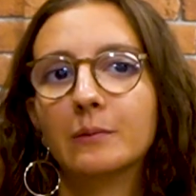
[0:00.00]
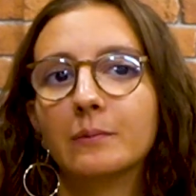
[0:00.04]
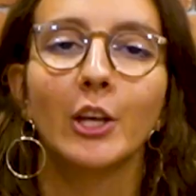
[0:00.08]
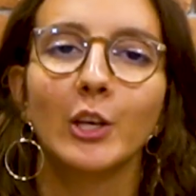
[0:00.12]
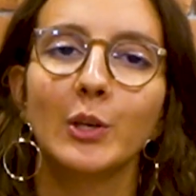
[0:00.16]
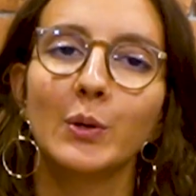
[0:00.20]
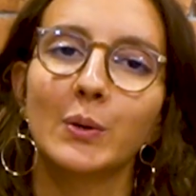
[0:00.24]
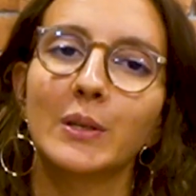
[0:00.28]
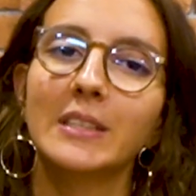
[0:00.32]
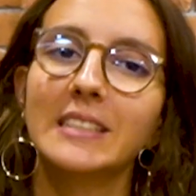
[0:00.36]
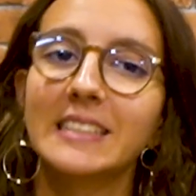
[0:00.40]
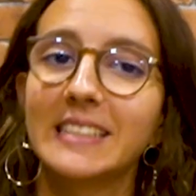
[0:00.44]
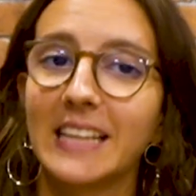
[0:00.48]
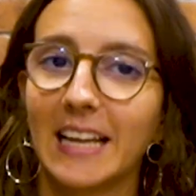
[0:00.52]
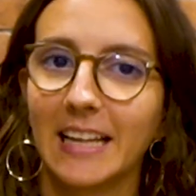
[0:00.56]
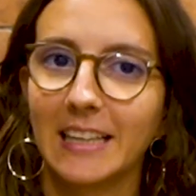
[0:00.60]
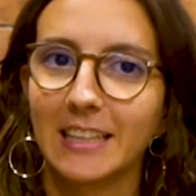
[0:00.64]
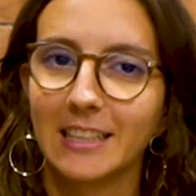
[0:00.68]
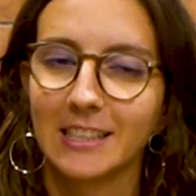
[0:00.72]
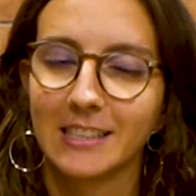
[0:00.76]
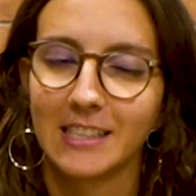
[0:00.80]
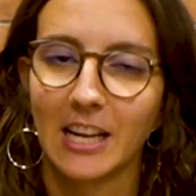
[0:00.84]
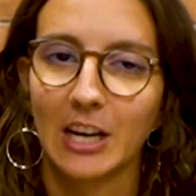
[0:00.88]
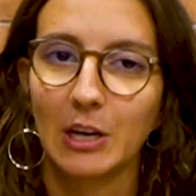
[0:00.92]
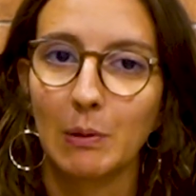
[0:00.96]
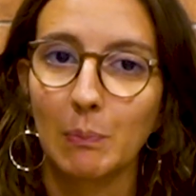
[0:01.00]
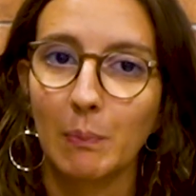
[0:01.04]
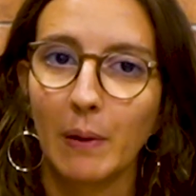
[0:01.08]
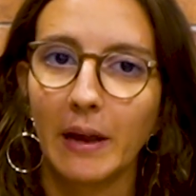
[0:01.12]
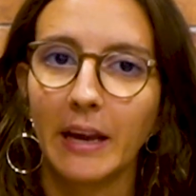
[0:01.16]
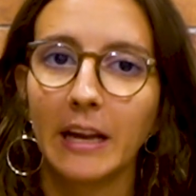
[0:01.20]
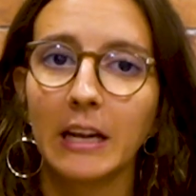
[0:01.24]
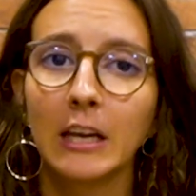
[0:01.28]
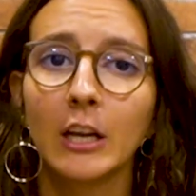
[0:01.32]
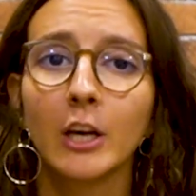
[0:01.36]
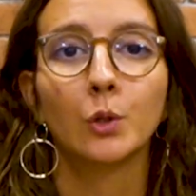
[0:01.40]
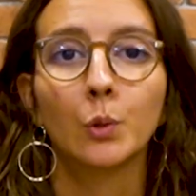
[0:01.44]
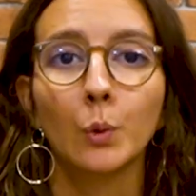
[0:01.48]
You can send us an
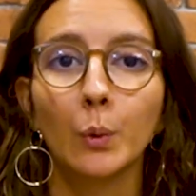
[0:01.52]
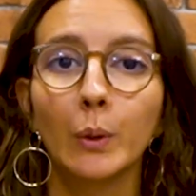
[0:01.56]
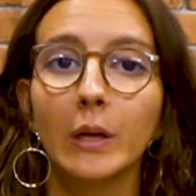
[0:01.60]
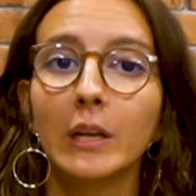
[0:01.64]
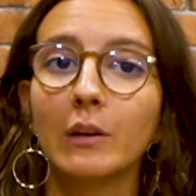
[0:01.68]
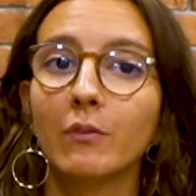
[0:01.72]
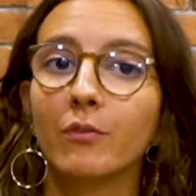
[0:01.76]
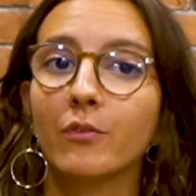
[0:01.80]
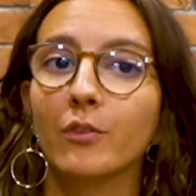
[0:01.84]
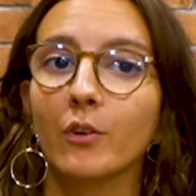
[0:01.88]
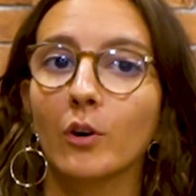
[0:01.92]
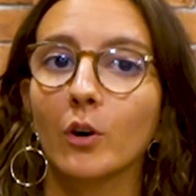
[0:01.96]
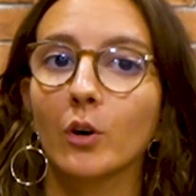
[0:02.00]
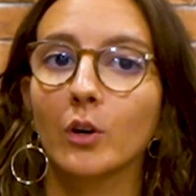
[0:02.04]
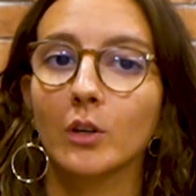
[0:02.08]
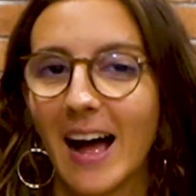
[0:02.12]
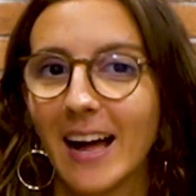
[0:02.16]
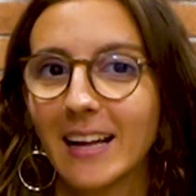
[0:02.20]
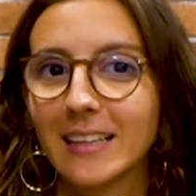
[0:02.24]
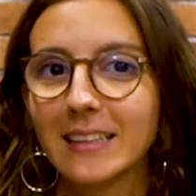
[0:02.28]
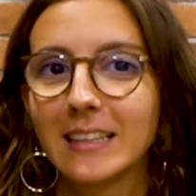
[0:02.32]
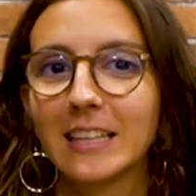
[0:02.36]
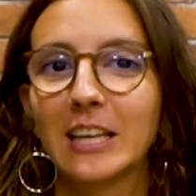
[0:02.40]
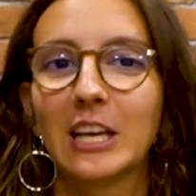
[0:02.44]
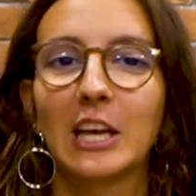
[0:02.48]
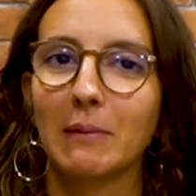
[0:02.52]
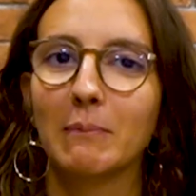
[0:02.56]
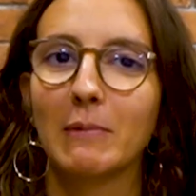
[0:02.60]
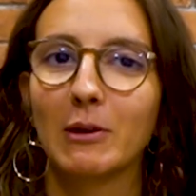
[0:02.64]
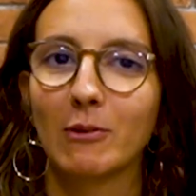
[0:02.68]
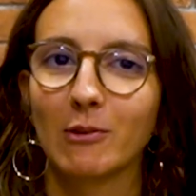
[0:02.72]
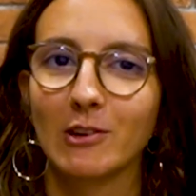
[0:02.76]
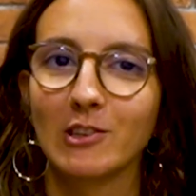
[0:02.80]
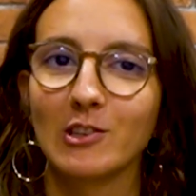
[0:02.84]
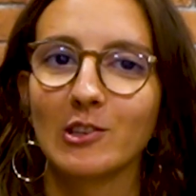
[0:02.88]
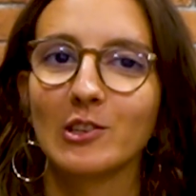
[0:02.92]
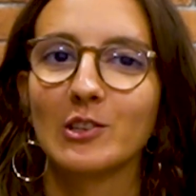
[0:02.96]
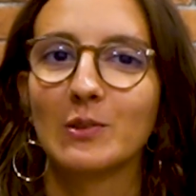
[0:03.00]
email to
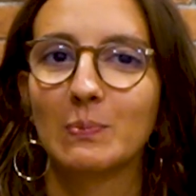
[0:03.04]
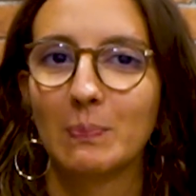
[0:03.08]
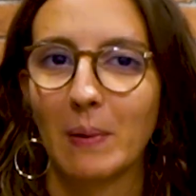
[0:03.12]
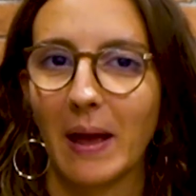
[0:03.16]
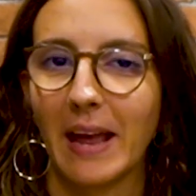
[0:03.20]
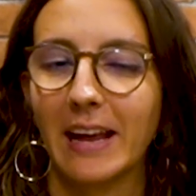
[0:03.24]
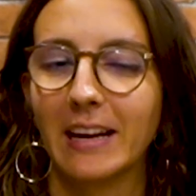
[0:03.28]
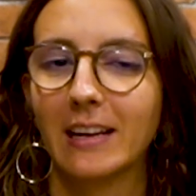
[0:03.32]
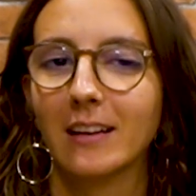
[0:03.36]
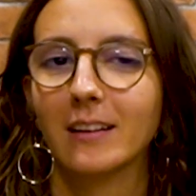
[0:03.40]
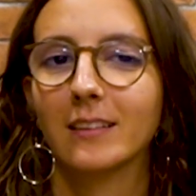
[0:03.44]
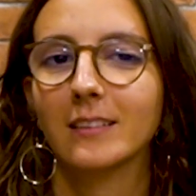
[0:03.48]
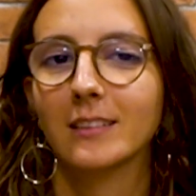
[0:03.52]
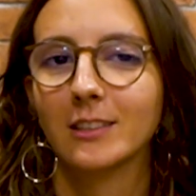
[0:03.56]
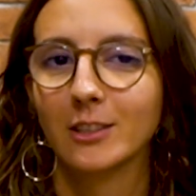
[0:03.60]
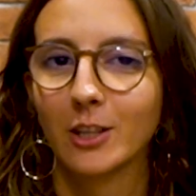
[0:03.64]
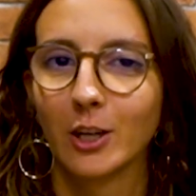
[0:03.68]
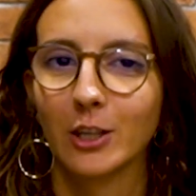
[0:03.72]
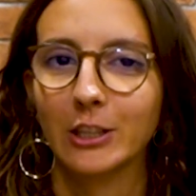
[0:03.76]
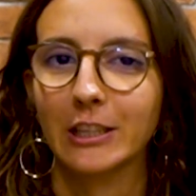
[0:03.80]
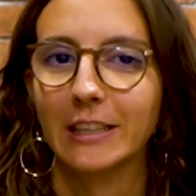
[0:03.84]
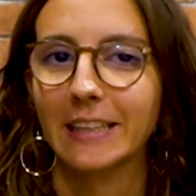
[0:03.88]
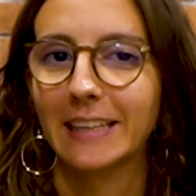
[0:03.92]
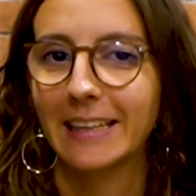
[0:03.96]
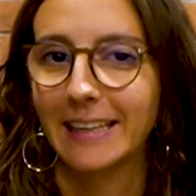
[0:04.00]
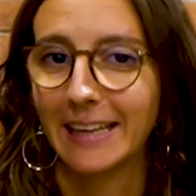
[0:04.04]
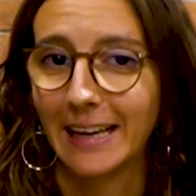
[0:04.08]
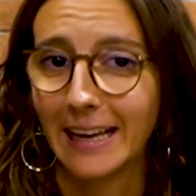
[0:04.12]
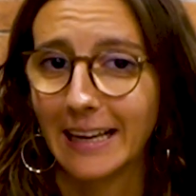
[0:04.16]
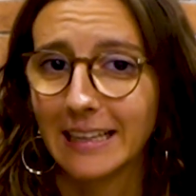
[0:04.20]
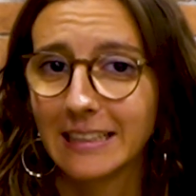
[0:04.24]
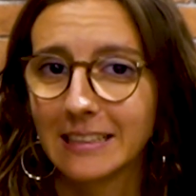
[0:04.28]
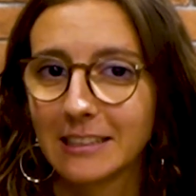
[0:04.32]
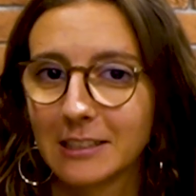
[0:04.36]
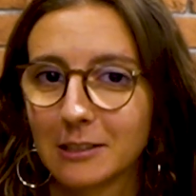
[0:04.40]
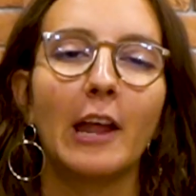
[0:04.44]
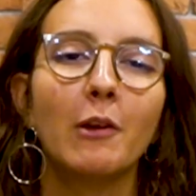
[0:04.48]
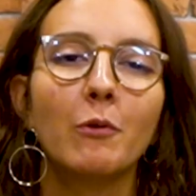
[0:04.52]

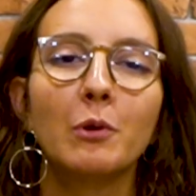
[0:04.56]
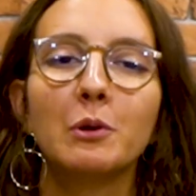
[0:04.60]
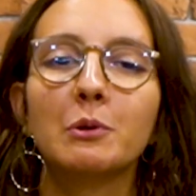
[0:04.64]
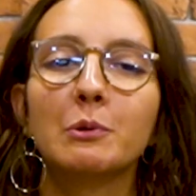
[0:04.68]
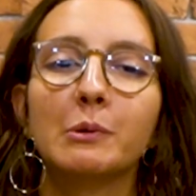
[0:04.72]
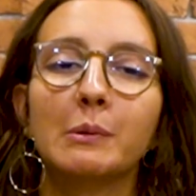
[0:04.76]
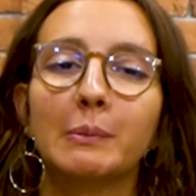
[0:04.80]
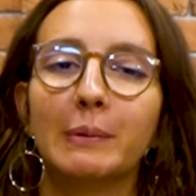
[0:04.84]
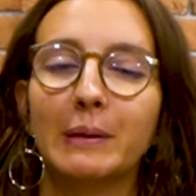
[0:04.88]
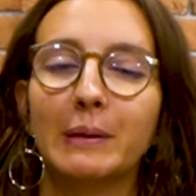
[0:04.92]
info@immigrationspain.es and we will